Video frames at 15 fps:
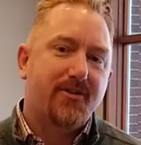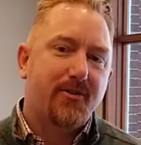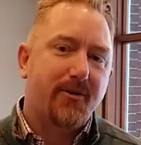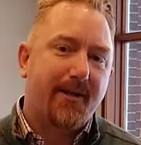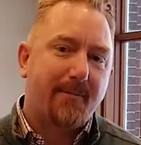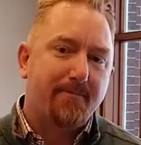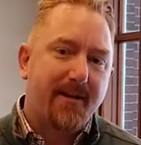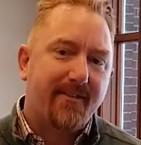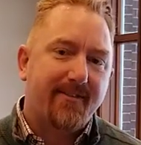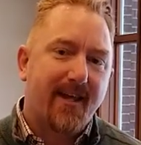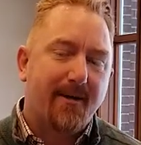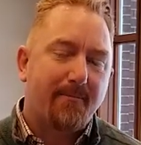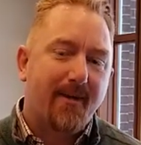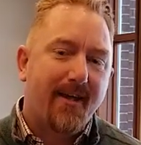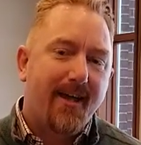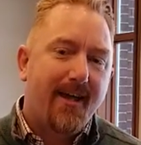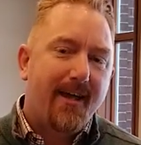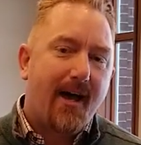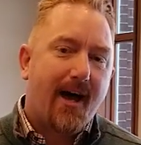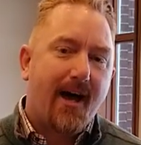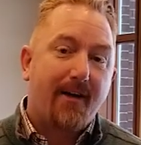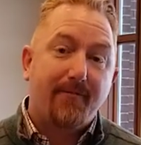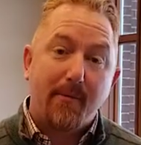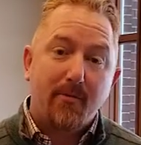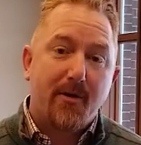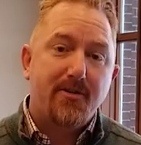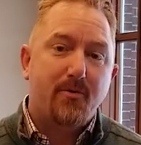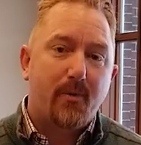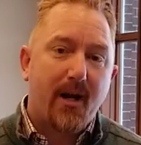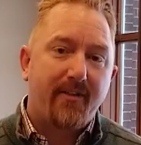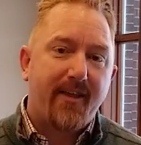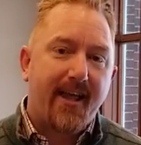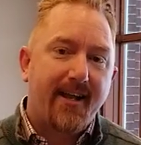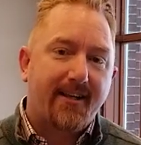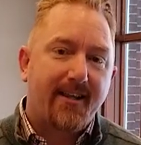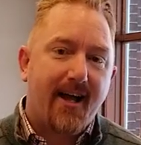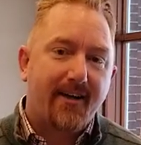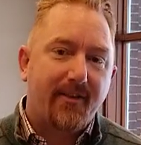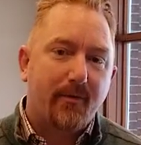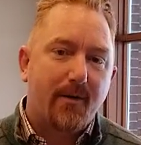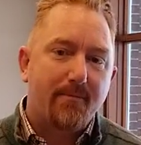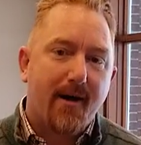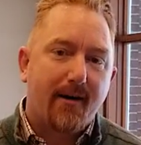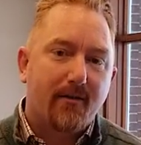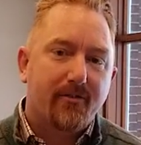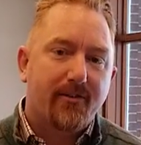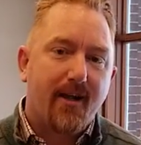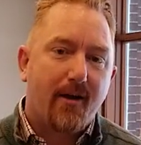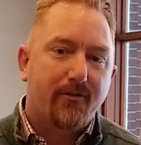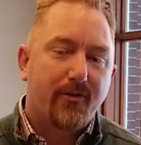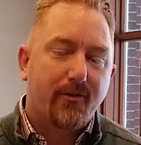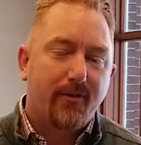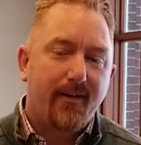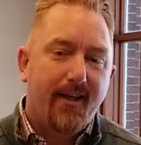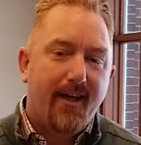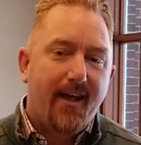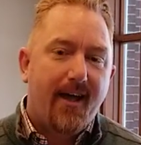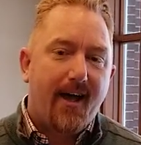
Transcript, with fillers: You can meet them uh, February 20th, 8 o'clock, the Remodelers Council.